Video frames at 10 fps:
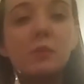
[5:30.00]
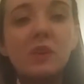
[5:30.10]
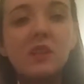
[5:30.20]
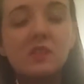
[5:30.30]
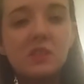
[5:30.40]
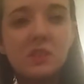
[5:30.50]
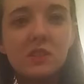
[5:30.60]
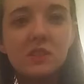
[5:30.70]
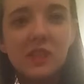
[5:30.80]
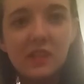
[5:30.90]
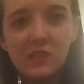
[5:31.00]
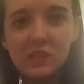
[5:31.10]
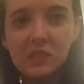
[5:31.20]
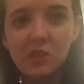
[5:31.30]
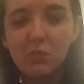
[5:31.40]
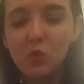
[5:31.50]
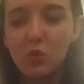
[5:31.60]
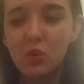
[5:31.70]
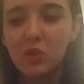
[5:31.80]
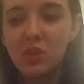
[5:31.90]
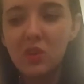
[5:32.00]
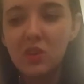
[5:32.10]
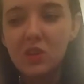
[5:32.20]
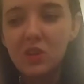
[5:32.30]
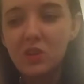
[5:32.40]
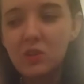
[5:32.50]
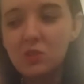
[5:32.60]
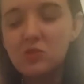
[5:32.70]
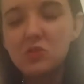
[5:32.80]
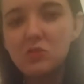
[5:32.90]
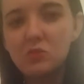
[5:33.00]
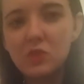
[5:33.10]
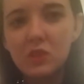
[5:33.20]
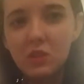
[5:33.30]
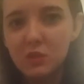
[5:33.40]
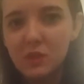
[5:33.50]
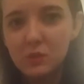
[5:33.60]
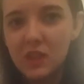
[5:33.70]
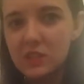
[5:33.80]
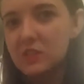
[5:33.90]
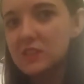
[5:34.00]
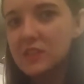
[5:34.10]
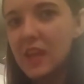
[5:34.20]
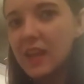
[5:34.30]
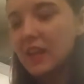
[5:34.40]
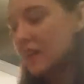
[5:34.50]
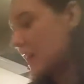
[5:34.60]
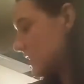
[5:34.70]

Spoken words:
it because the sentences are more close to what the Koreans would actually say and